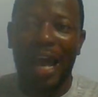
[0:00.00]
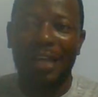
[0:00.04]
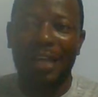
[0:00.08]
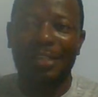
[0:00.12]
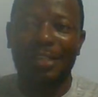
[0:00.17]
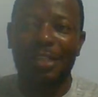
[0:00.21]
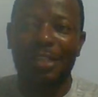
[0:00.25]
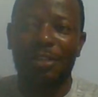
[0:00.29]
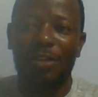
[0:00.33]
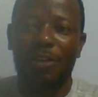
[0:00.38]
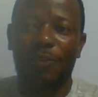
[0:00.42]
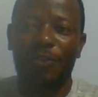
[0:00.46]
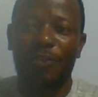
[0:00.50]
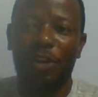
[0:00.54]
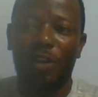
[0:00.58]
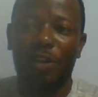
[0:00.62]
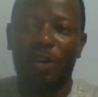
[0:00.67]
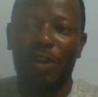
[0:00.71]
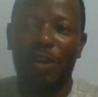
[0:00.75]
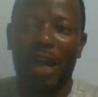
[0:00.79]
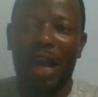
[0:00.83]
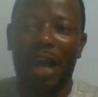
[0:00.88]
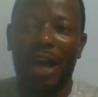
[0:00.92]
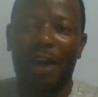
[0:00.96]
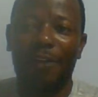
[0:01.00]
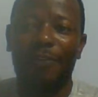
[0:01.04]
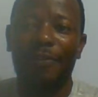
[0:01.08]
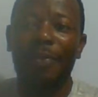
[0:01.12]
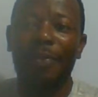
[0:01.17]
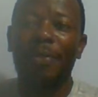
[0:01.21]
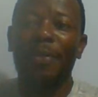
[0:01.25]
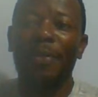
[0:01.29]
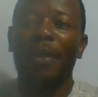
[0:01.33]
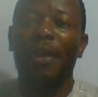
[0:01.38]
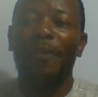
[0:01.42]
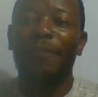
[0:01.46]
axis of your graph.
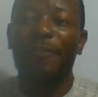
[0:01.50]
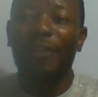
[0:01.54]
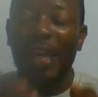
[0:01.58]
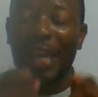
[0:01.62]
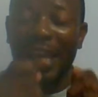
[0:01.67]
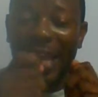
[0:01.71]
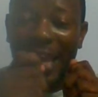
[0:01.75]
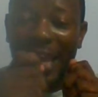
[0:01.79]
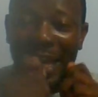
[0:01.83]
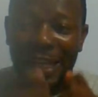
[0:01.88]
The